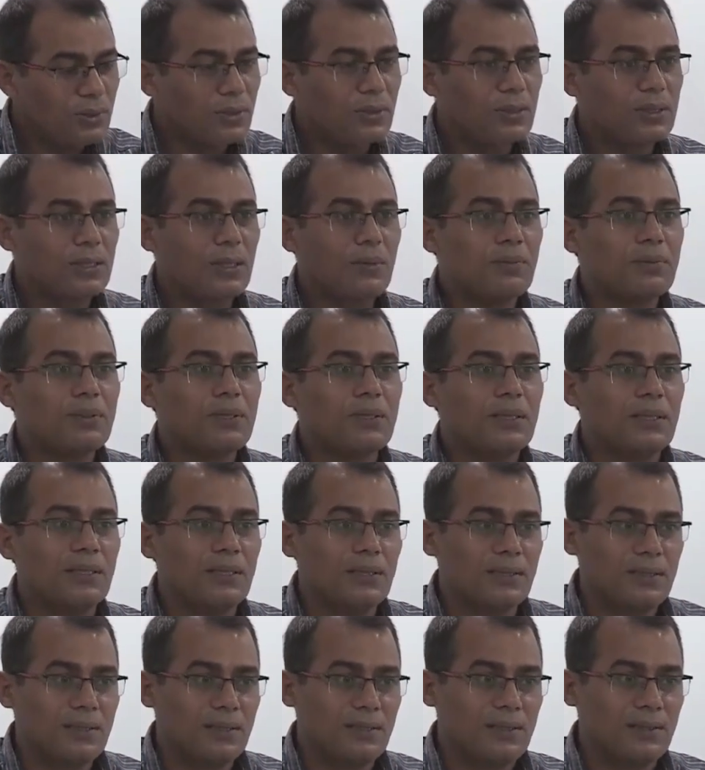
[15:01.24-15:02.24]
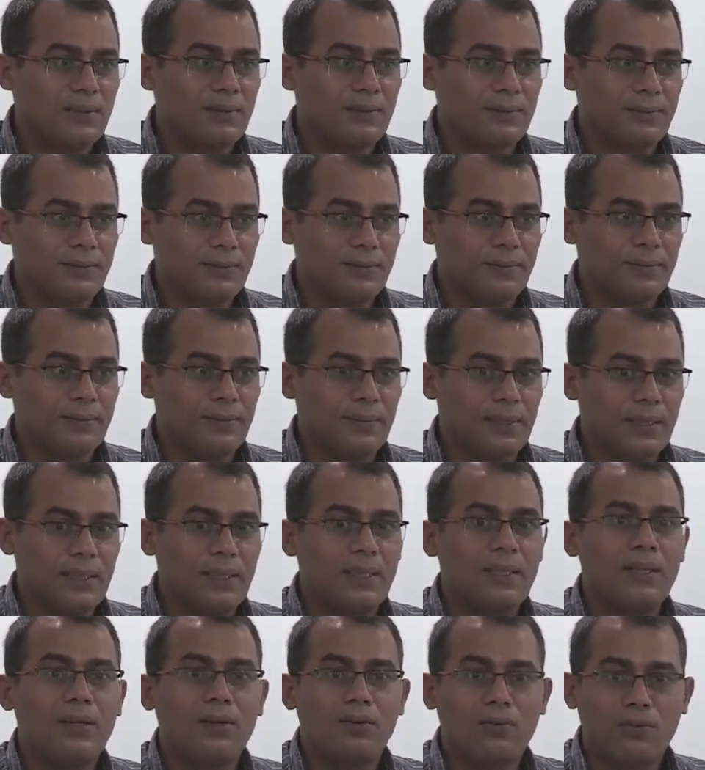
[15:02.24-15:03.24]
of the subsidence,
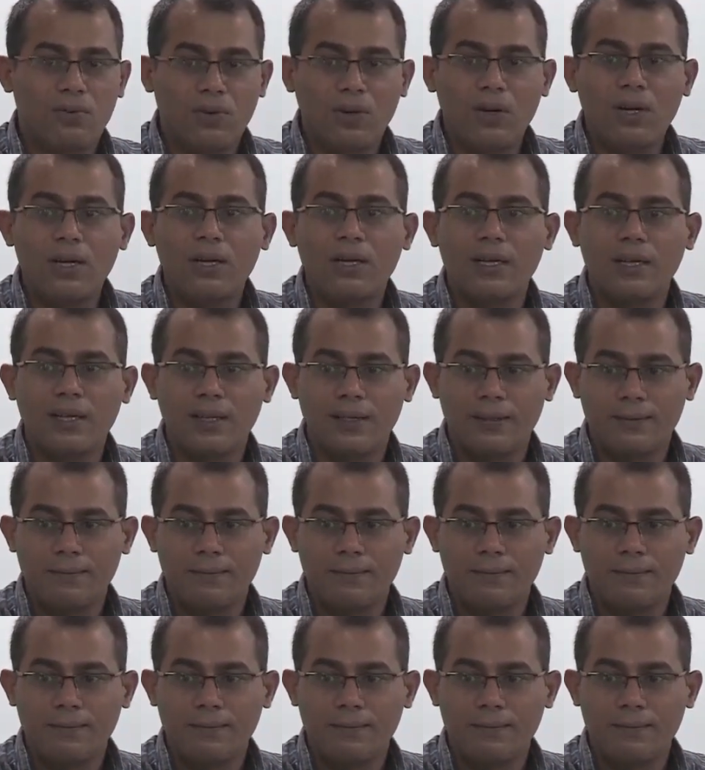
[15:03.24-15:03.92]
faulting.